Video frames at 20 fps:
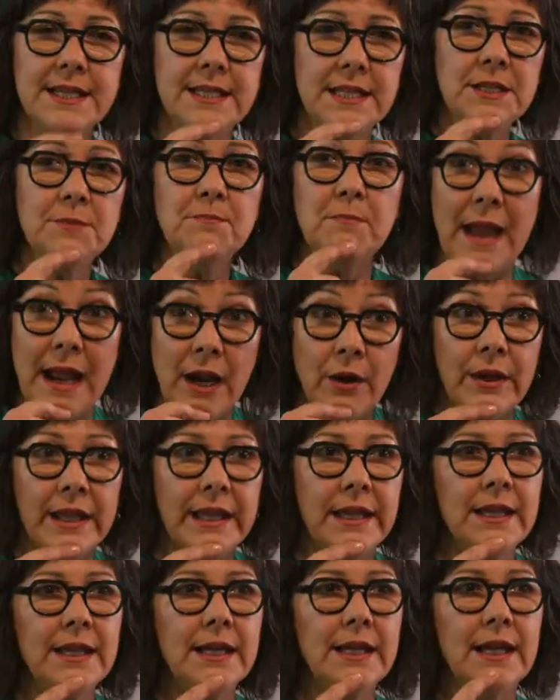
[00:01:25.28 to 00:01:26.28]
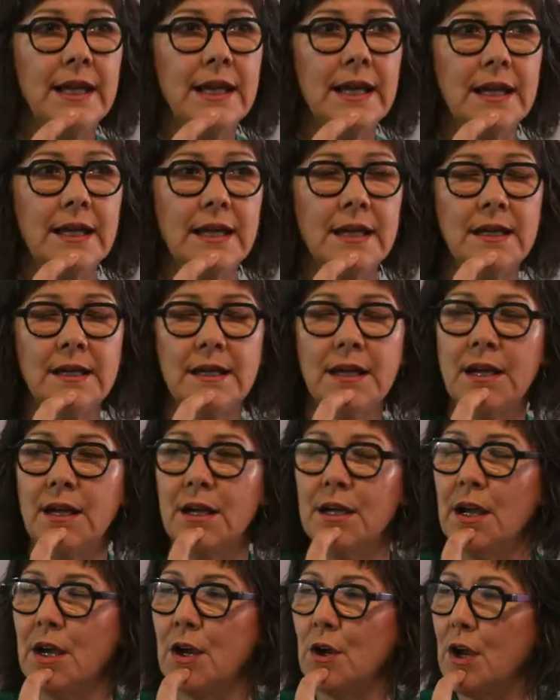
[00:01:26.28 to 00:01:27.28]
did marry
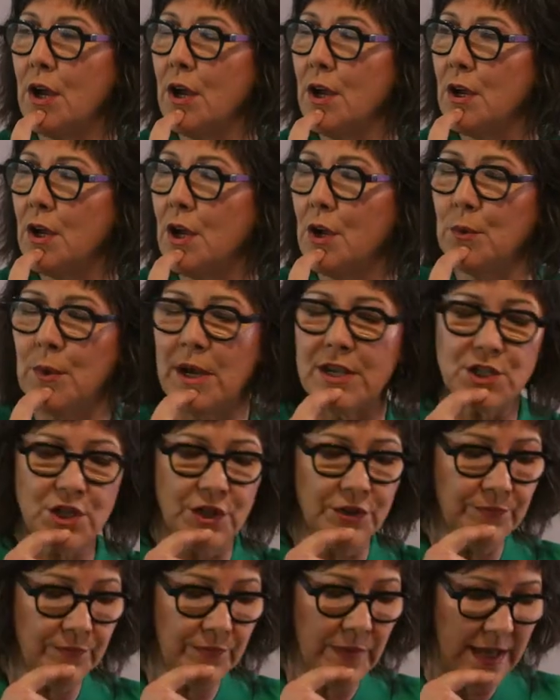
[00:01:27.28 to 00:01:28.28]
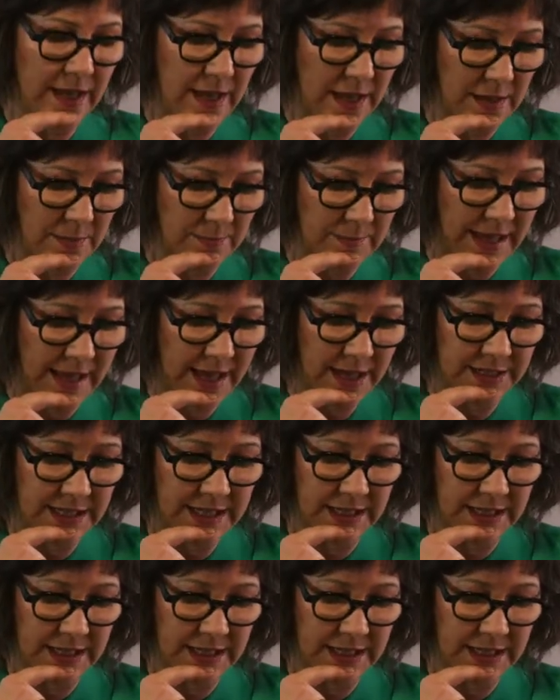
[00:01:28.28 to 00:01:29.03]
a Russian man.